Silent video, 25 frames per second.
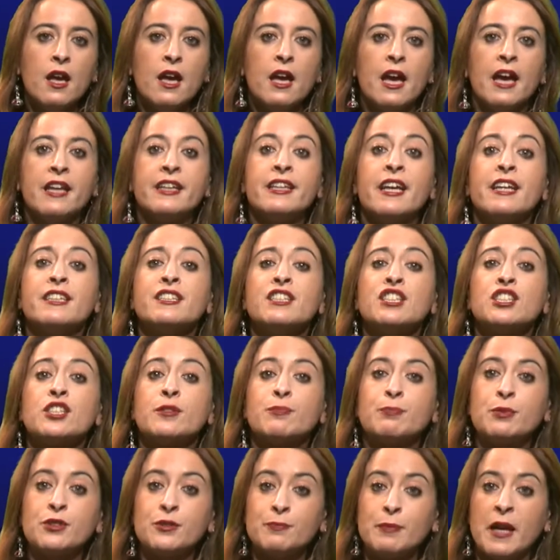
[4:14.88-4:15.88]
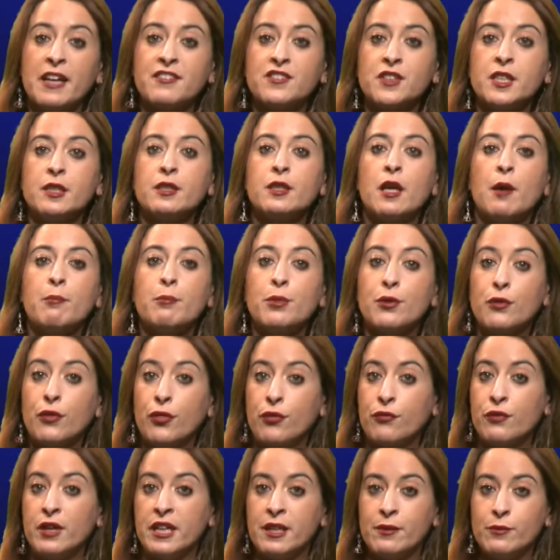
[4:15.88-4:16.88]
And then there's perspective number
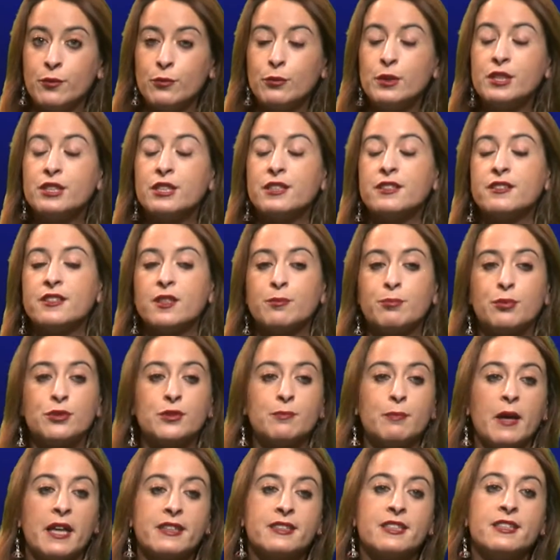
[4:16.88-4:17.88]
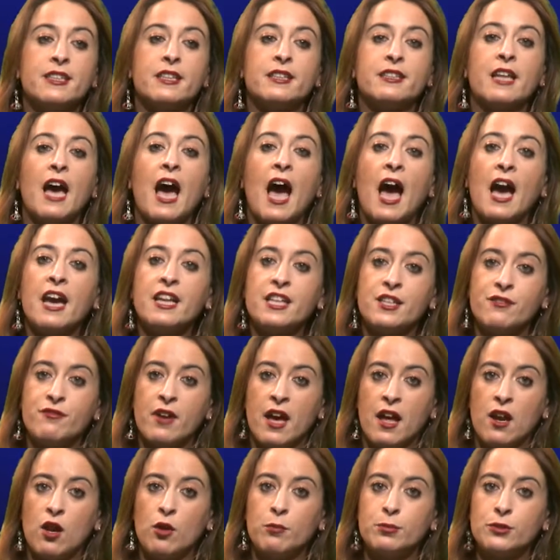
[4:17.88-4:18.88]
three, which is the perspective that I
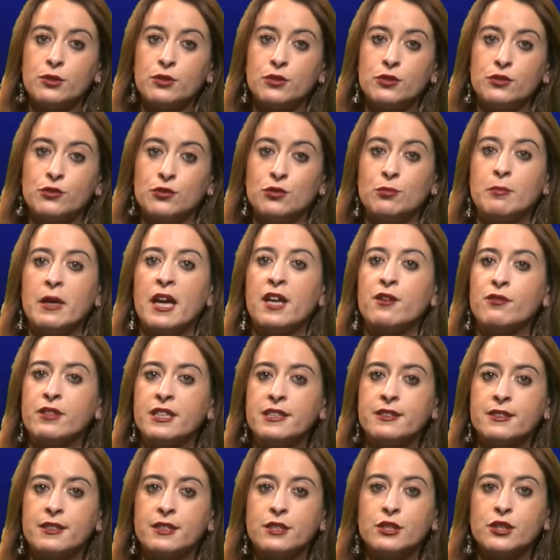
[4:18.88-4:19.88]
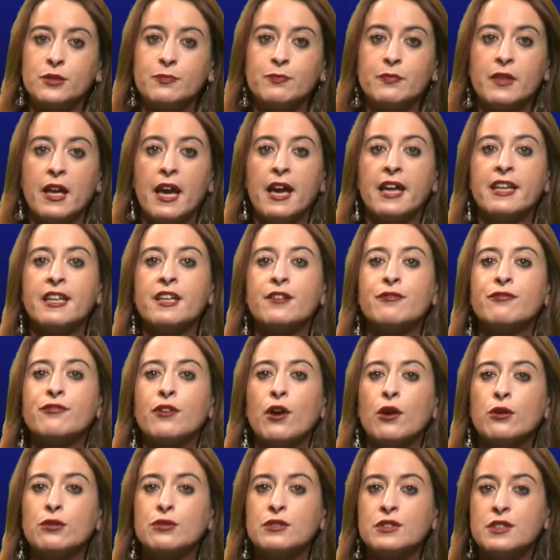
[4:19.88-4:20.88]
developed through my research, and that
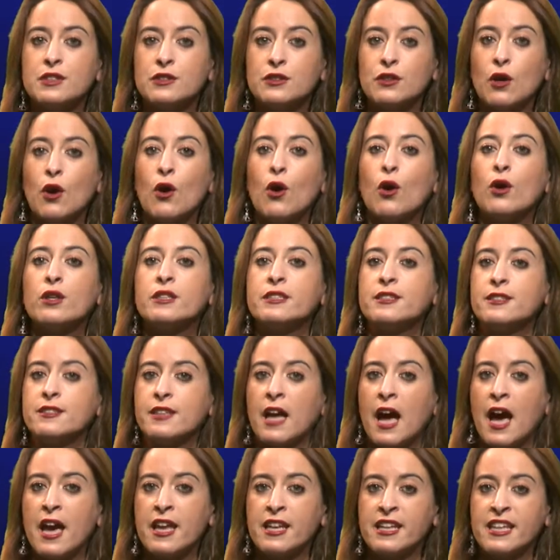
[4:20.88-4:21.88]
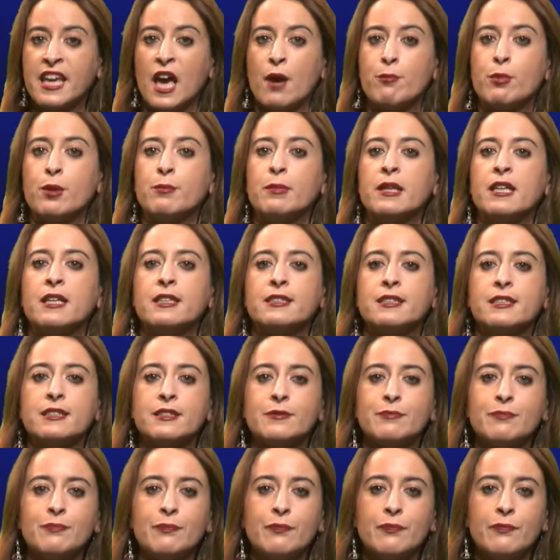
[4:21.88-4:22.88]
focuses on design
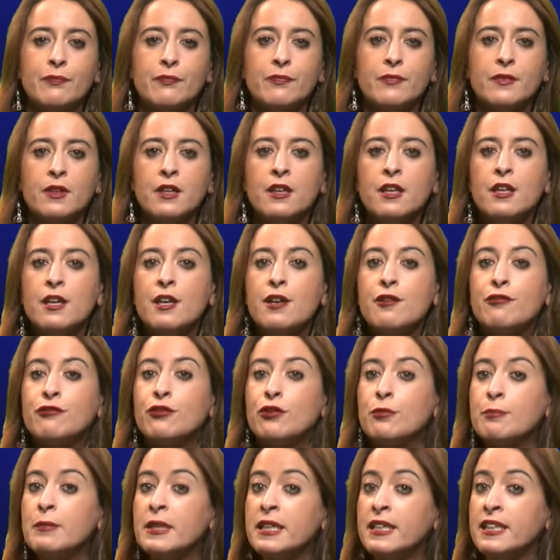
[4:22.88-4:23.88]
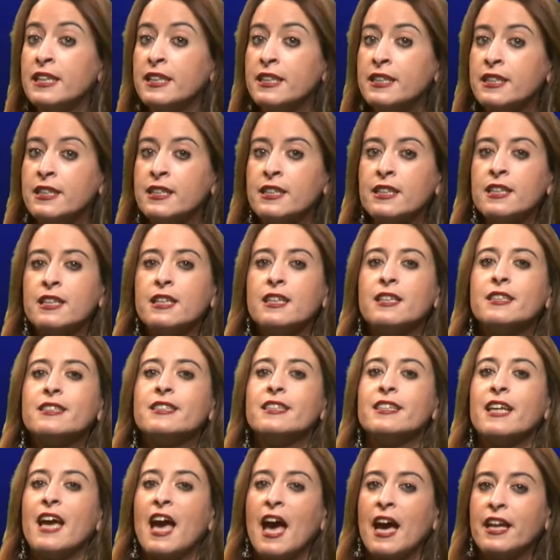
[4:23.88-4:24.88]
capabilities. For me,
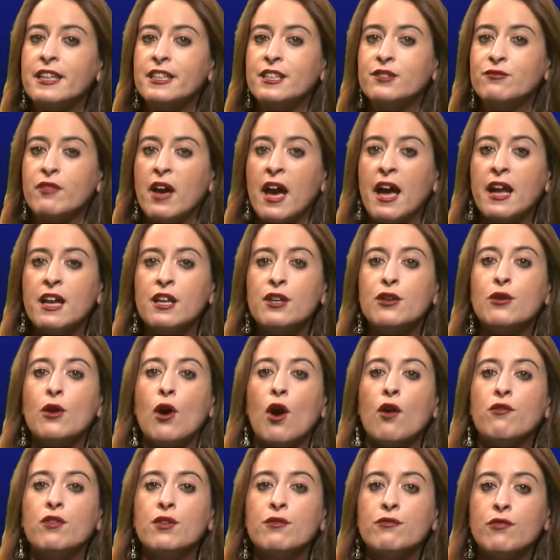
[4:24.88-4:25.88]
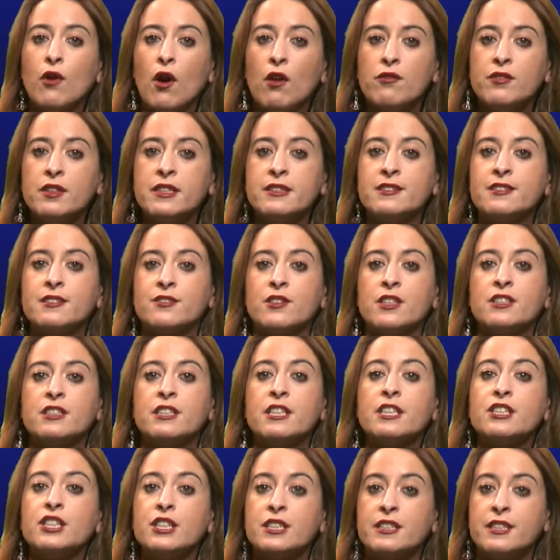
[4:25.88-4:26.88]
the added value of involving
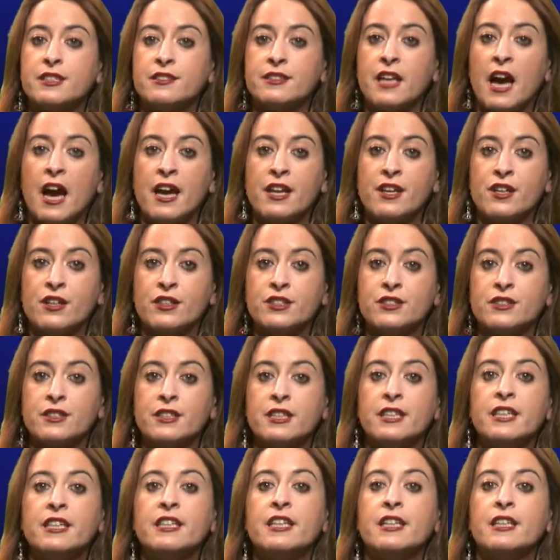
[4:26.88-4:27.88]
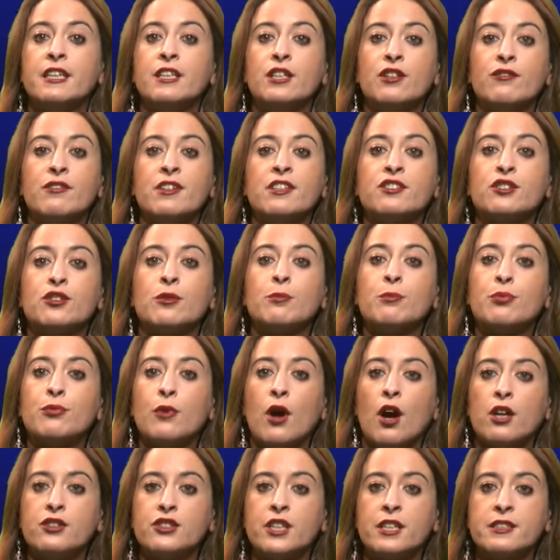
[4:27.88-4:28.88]
strategic designers in an innovation
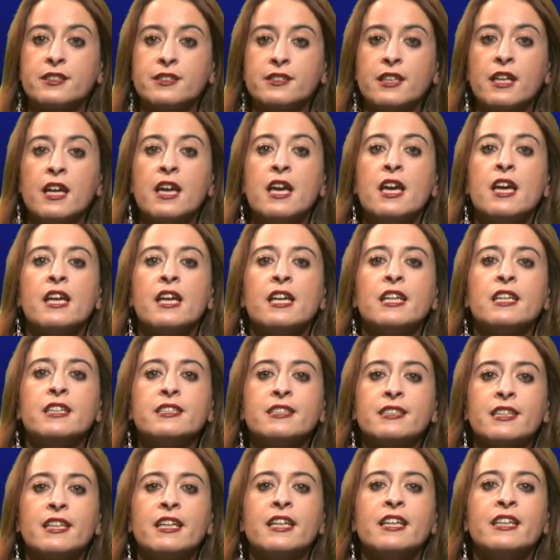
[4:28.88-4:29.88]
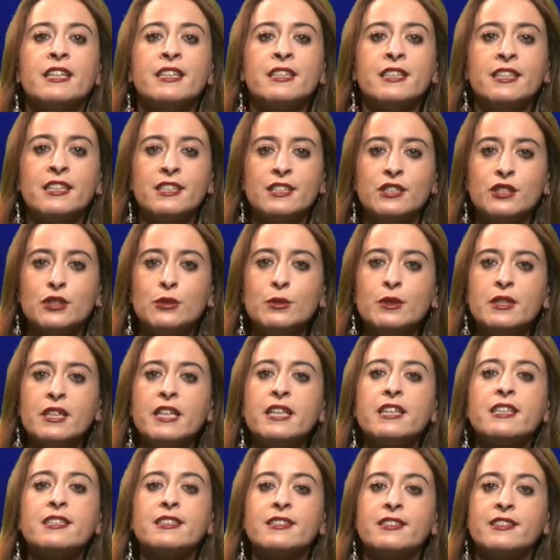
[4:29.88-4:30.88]
project is in his
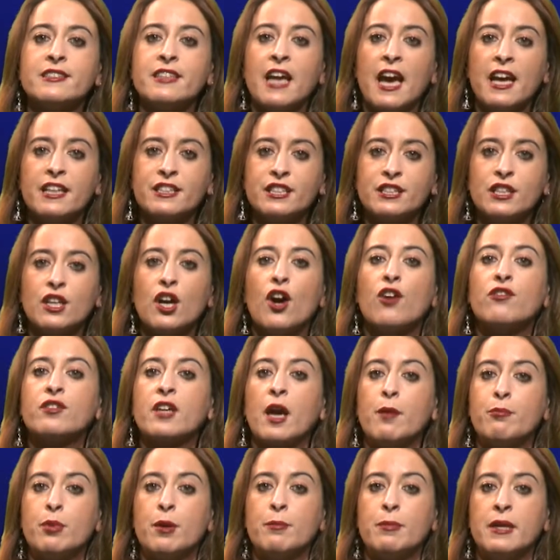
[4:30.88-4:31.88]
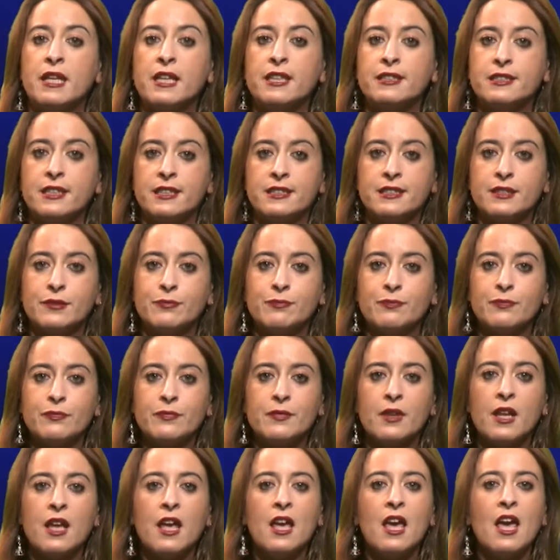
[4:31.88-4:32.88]
unique set of capabilities.
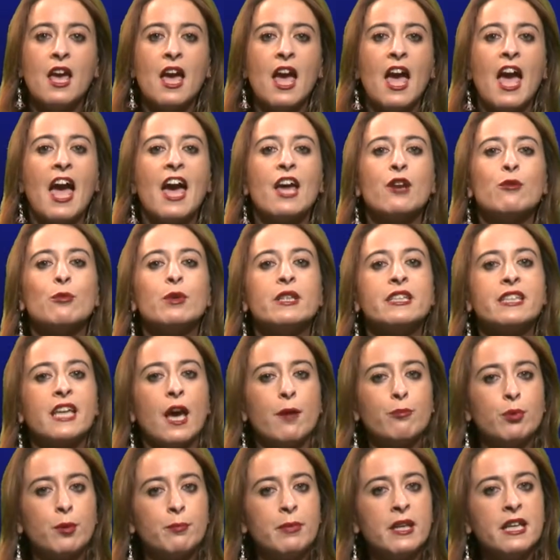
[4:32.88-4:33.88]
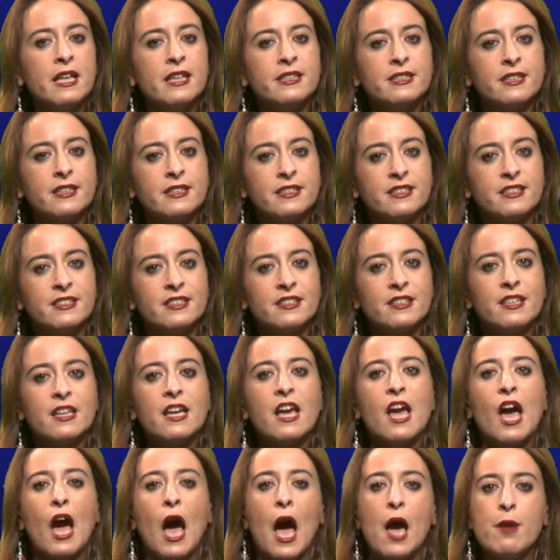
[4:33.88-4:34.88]
And with capabilities,
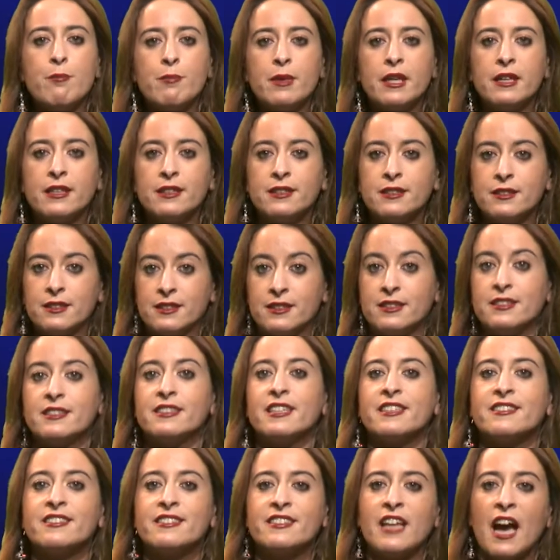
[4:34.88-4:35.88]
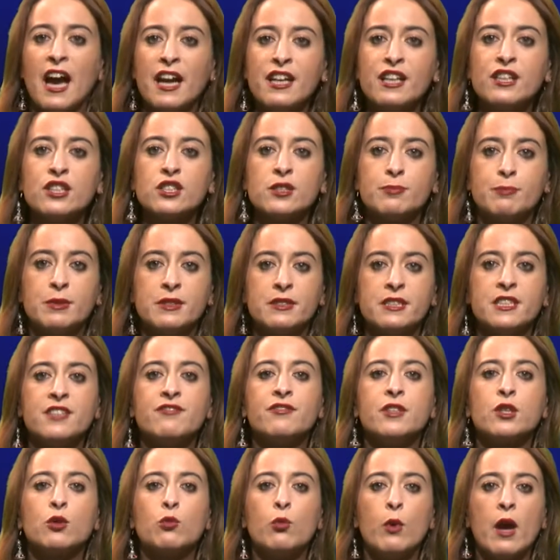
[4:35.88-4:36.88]
I mean designer's
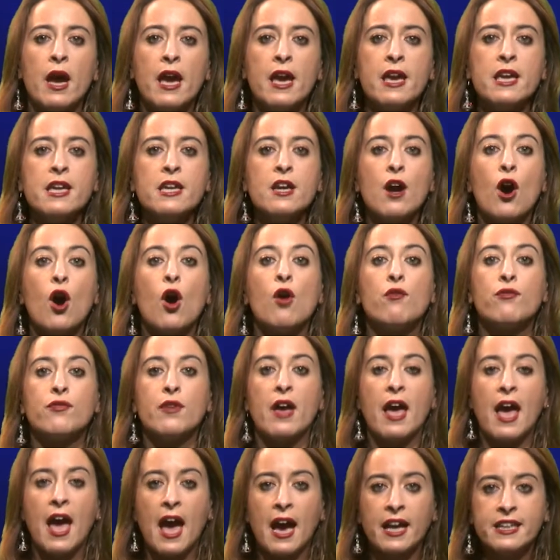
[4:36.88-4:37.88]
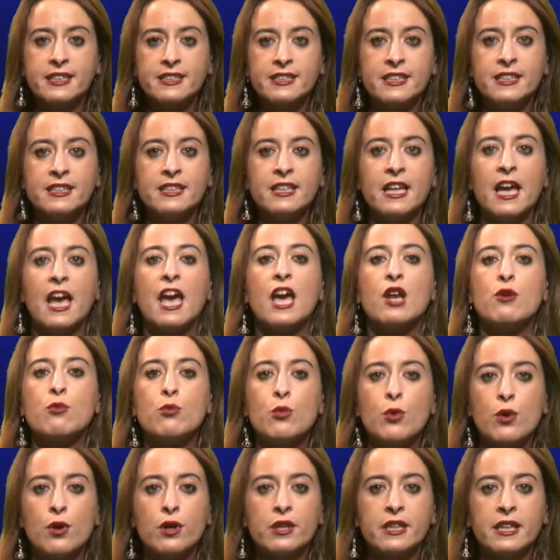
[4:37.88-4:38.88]
specific way of acting and
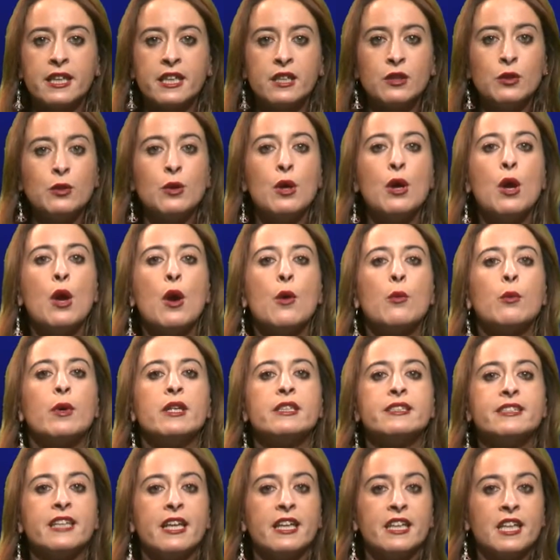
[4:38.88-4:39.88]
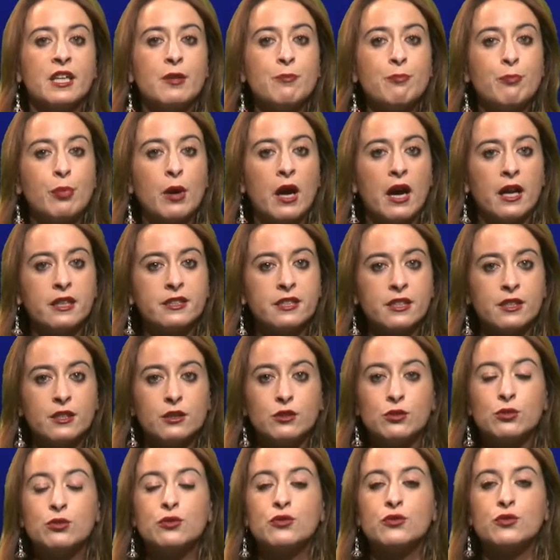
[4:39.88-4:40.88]
working when taking part
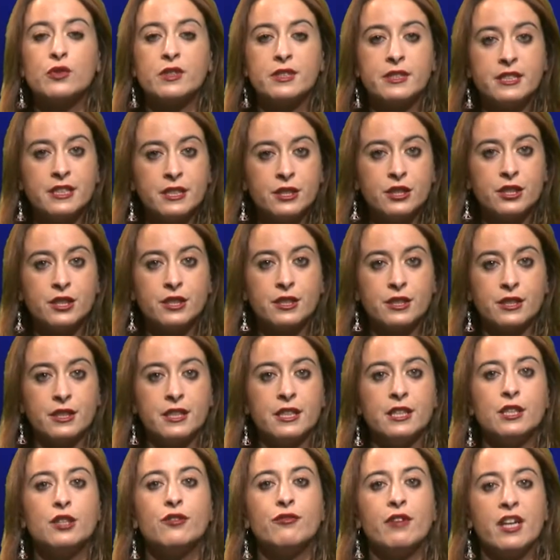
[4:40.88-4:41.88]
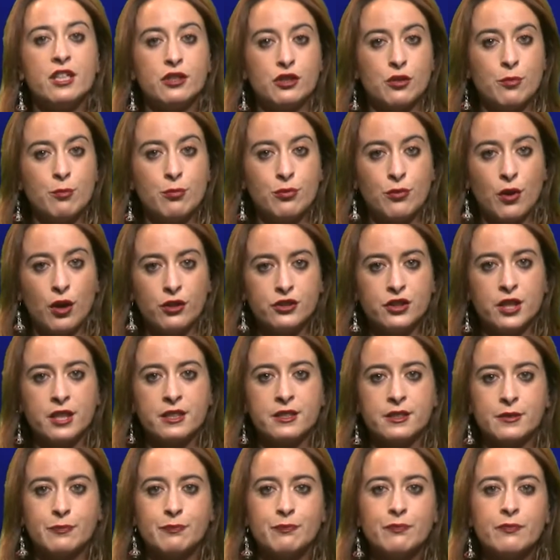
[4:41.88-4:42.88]
to strategic innovation
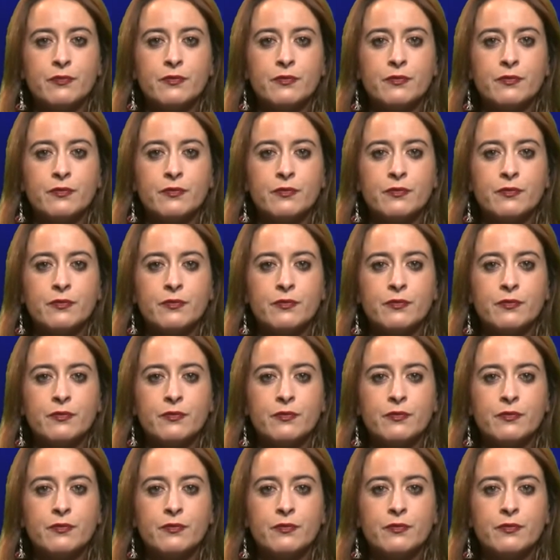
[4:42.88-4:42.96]
projects.